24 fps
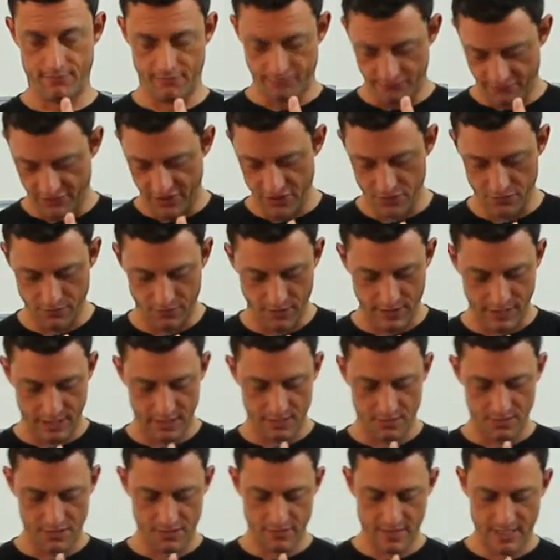visually
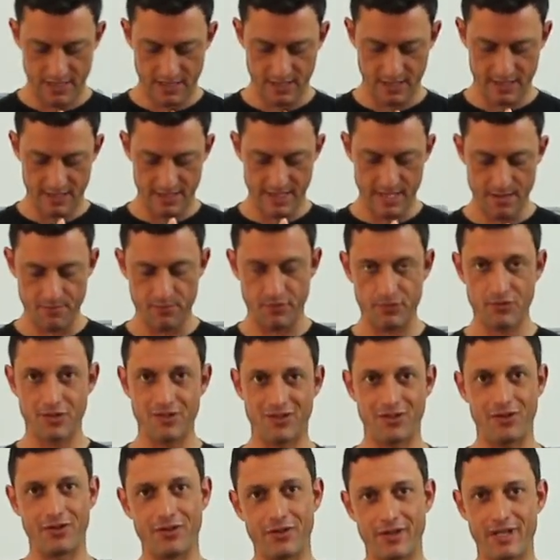illustrate the example. You
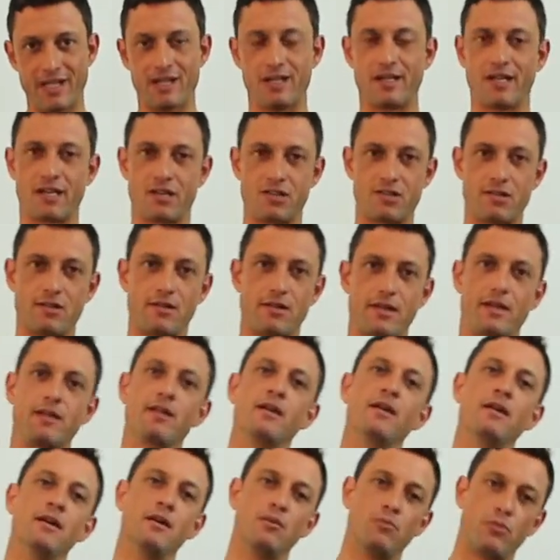don't actually
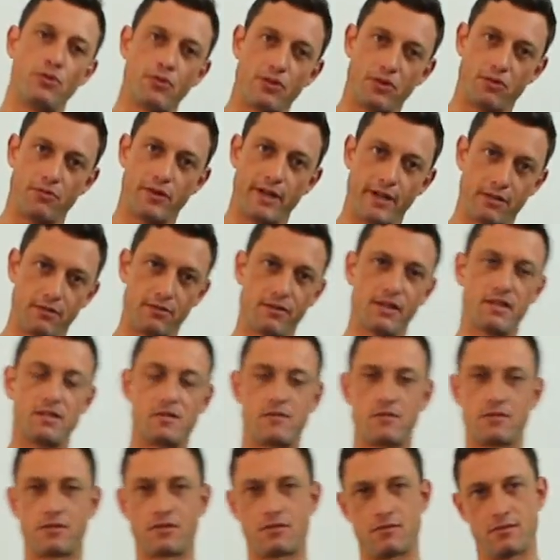put your weight on this
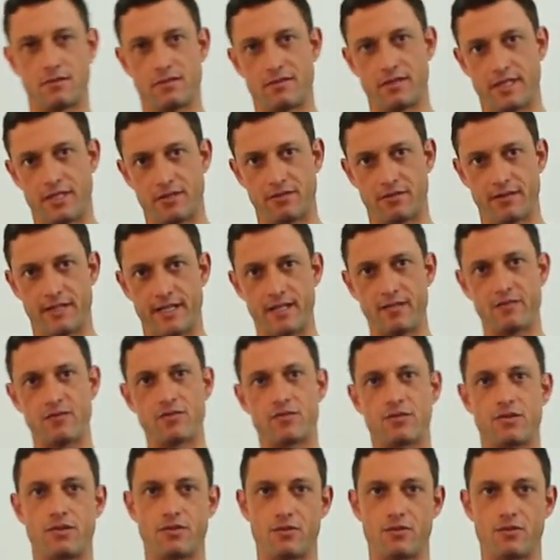foot and then on that foot.